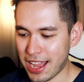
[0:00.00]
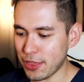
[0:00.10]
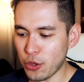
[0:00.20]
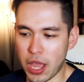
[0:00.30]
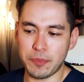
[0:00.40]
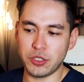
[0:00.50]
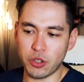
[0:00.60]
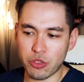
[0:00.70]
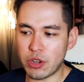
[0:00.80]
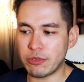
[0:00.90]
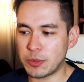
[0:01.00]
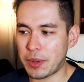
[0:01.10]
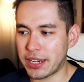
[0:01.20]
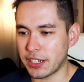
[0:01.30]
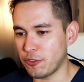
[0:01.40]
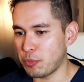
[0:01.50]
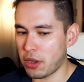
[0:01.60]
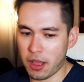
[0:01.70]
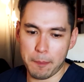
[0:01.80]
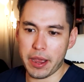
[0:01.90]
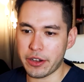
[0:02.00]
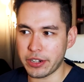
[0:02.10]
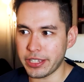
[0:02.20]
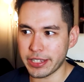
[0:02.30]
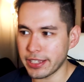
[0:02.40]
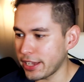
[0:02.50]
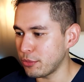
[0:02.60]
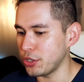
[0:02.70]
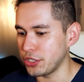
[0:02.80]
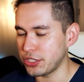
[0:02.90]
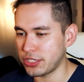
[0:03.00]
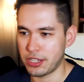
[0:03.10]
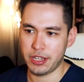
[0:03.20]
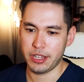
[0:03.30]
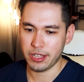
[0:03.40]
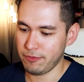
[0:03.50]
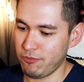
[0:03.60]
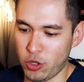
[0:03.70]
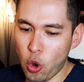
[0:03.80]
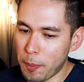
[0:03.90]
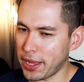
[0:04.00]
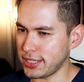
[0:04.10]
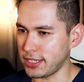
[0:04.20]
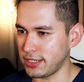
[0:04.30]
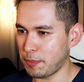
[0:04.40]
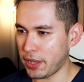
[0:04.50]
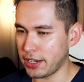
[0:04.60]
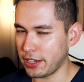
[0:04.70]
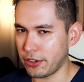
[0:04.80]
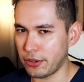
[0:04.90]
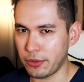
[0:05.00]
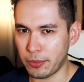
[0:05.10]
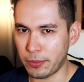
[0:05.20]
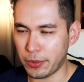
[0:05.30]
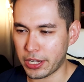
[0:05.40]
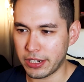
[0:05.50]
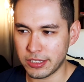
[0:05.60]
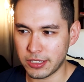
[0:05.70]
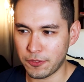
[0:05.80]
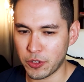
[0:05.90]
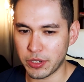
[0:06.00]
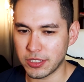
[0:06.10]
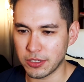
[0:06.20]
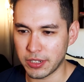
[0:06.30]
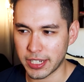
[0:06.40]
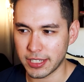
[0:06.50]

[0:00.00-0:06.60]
I thought episode three was bad enough, but apparently it can get worse. Or better, depending on what kind of stuff you're into, I